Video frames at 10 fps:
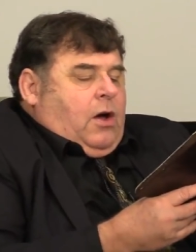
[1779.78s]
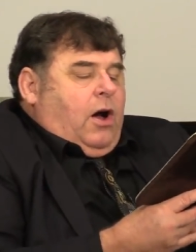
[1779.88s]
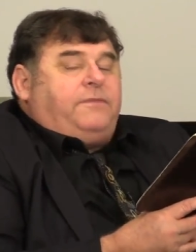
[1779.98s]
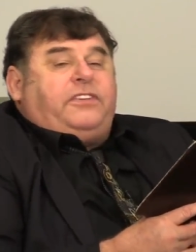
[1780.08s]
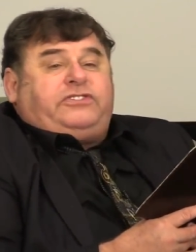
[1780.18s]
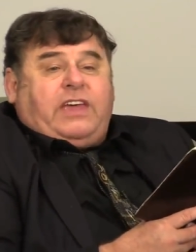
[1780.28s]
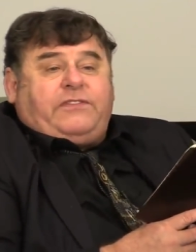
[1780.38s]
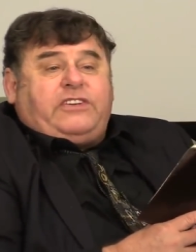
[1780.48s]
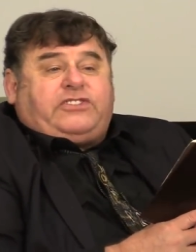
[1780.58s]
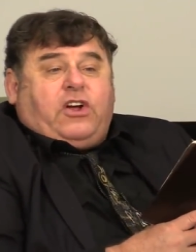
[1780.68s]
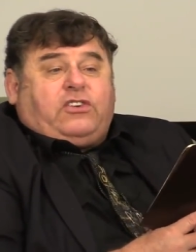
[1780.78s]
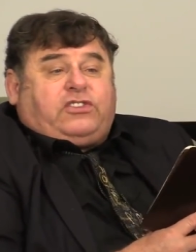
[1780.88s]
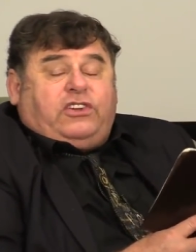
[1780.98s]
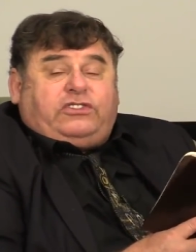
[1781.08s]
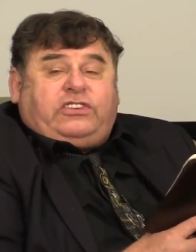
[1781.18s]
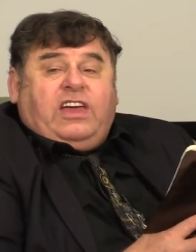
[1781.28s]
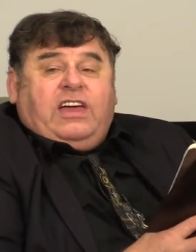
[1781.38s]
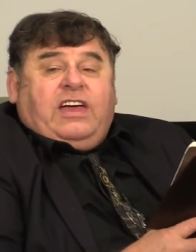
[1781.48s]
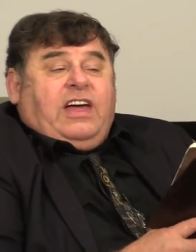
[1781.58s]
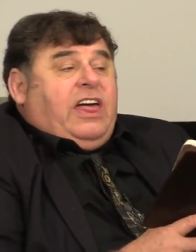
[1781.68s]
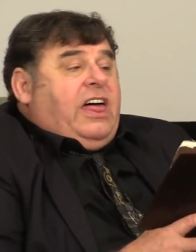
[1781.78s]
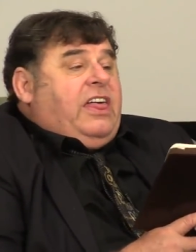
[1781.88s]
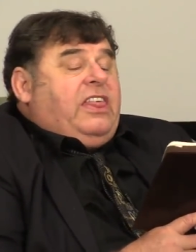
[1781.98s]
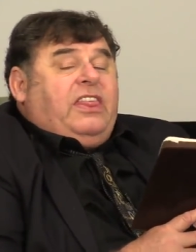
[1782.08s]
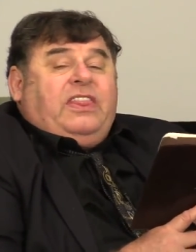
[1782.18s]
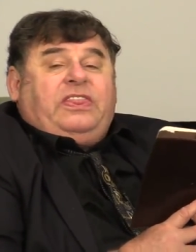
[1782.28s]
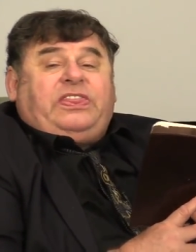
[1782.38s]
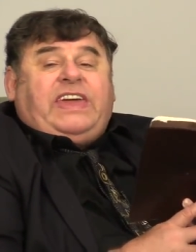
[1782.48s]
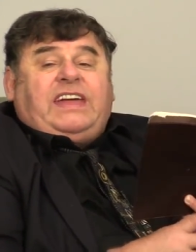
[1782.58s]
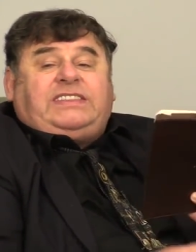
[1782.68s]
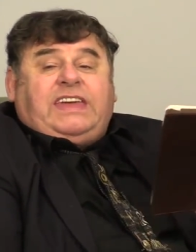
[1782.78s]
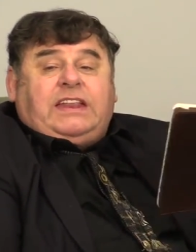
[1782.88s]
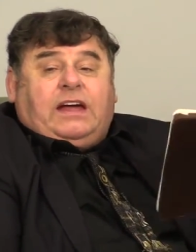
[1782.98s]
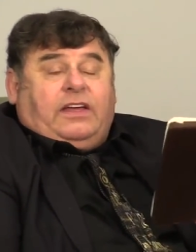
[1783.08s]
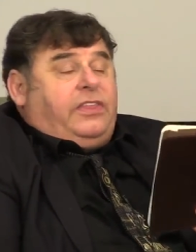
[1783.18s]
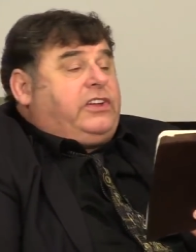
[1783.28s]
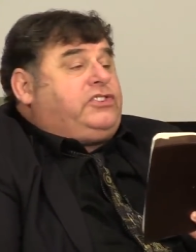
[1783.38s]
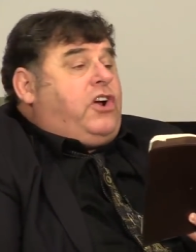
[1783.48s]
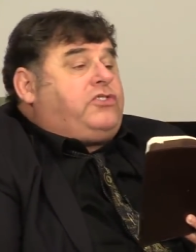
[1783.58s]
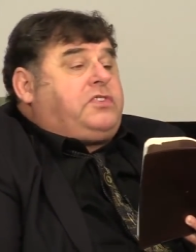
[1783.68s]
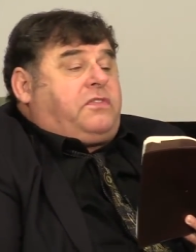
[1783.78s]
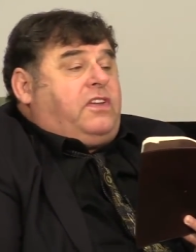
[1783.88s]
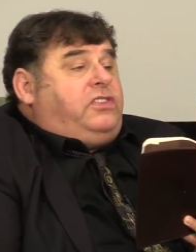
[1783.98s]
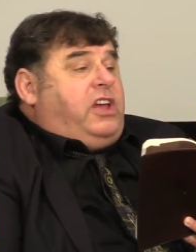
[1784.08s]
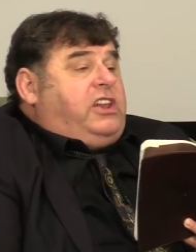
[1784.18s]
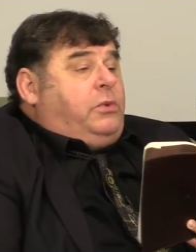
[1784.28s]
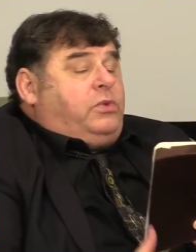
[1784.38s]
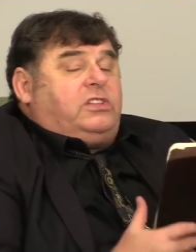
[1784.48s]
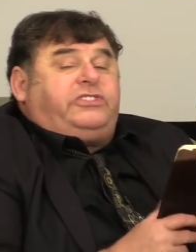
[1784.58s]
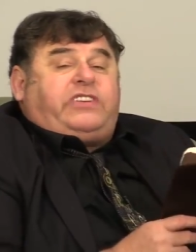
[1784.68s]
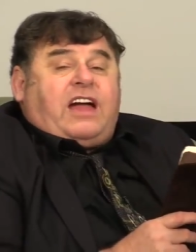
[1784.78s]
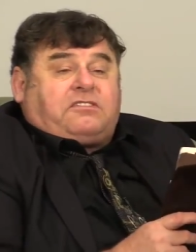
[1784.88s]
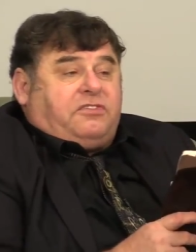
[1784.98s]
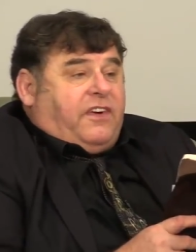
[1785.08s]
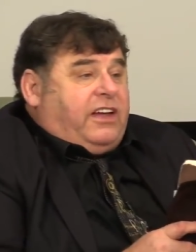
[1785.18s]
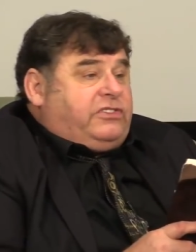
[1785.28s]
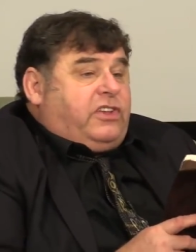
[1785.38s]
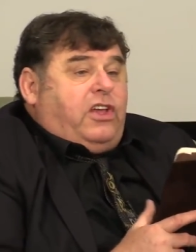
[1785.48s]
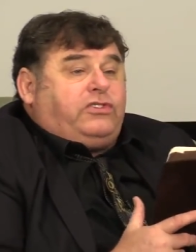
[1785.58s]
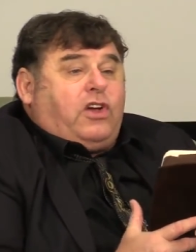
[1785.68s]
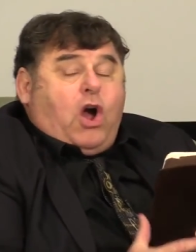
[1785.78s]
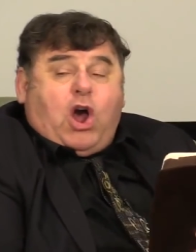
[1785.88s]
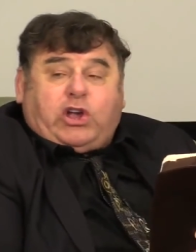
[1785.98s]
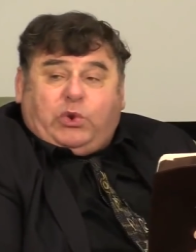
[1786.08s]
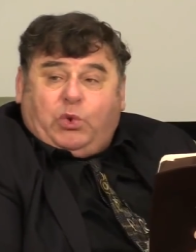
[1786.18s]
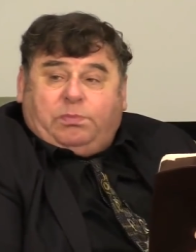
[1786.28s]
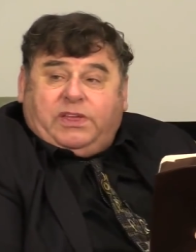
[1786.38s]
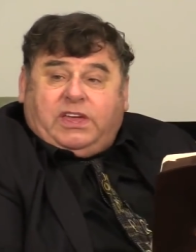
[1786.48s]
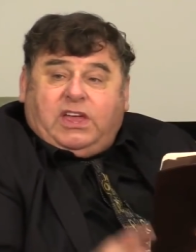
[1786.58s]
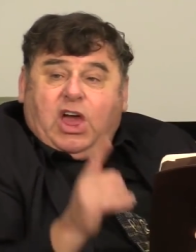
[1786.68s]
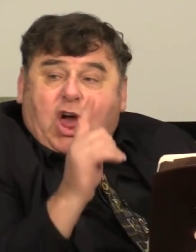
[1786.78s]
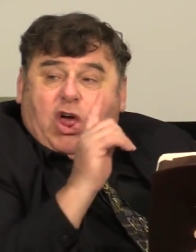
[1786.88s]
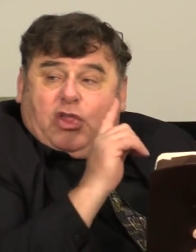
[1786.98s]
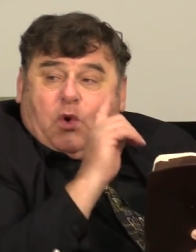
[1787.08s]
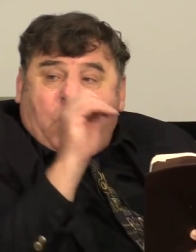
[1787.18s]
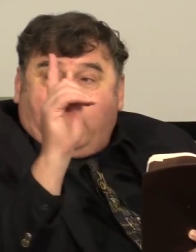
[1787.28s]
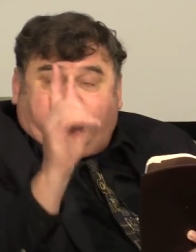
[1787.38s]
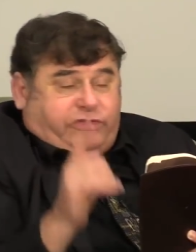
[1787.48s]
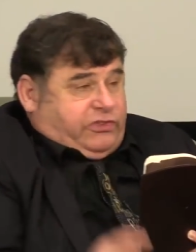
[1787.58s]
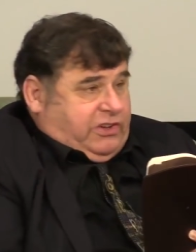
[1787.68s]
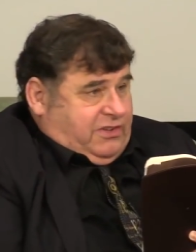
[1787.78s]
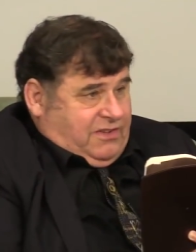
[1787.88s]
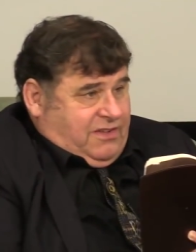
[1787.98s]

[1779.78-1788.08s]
Of the seven churches, Thyatira, the church of continual sacrifice, is arguably the worst.